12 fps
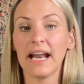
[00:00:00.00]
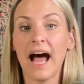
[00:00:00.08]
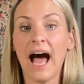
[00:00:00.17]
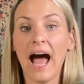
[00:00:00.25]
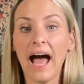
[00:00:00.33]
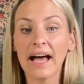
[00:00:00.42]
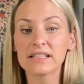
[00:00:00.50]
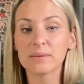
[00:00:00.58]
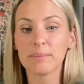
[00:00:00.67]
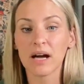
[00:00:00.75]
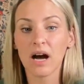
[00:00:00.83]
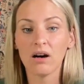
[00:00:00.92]
And I ask
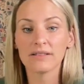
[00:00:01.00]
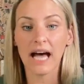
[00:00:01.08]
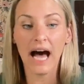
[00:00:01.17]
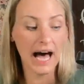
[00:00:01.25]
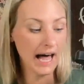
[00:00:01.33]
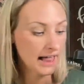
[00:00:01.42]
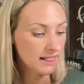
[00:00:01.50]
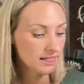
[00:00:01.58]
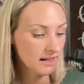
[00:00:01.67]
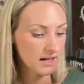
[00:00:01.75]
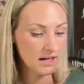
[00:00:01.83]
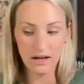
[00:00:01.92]
because I
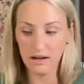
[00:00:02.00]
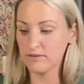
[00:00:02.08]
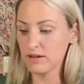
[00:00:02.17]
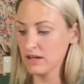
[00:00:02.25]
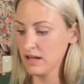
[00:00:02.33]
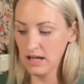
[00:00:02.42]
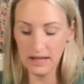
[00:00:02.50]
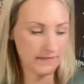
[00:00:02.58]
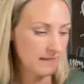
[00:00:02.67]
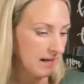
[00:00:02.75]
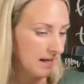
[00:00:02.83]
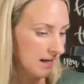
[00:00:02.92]
love
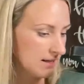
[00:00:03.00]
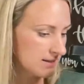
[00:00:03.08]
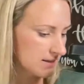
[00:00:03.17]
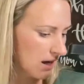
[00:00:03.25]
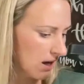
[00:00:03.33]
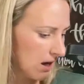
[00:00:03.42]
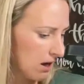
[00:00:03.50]
these